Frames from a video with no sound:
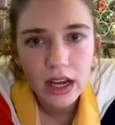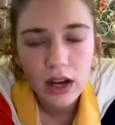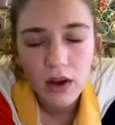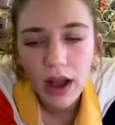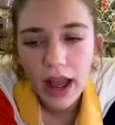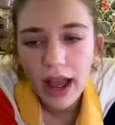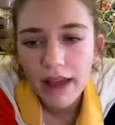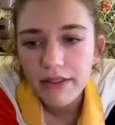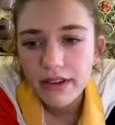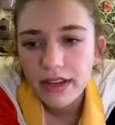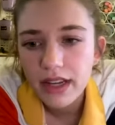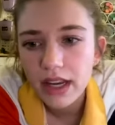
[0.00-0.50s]
I
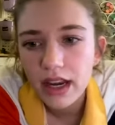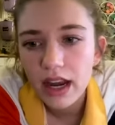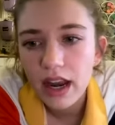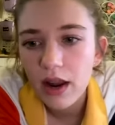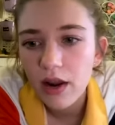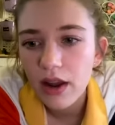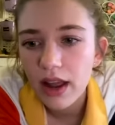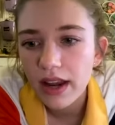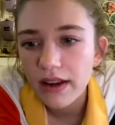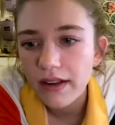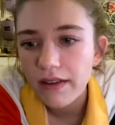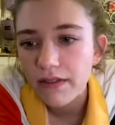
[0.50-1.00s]
haven't done
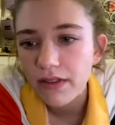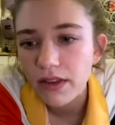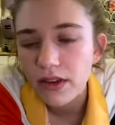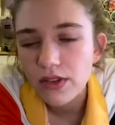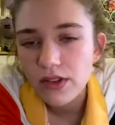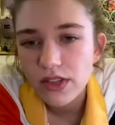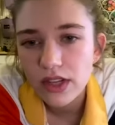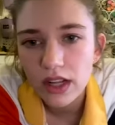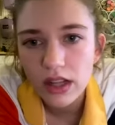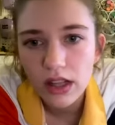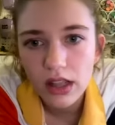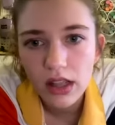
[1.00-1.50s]
any of those in
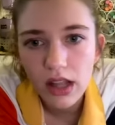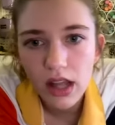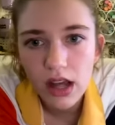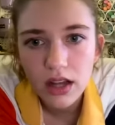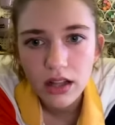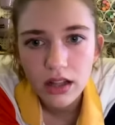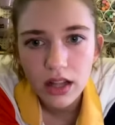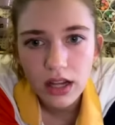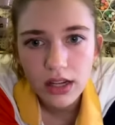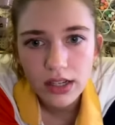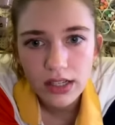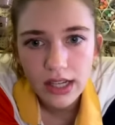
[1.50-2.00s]
a long,
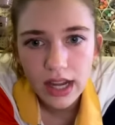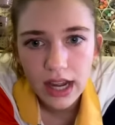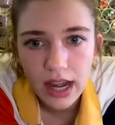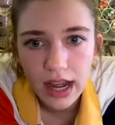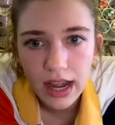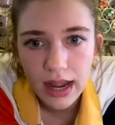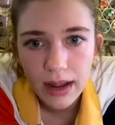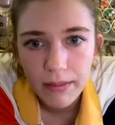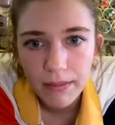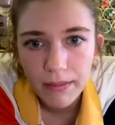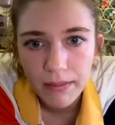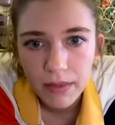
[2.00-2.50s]
long
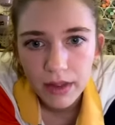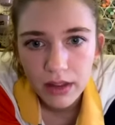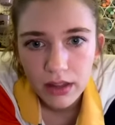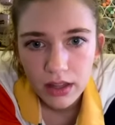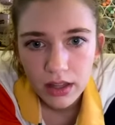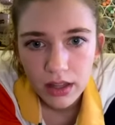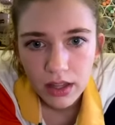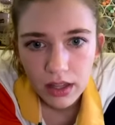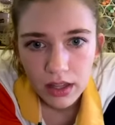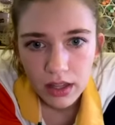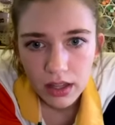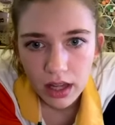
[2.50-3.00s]
time.
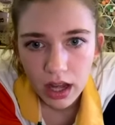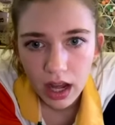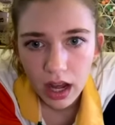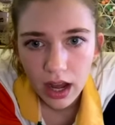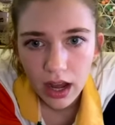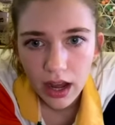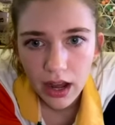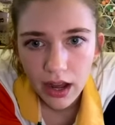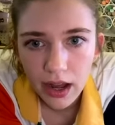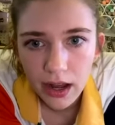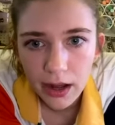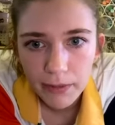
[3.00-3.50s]

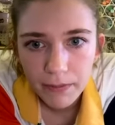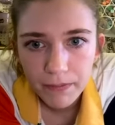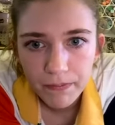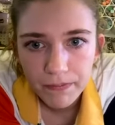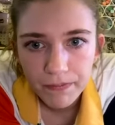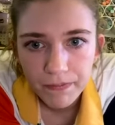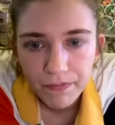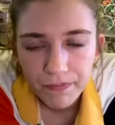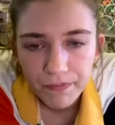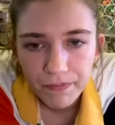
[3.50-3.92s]
Um,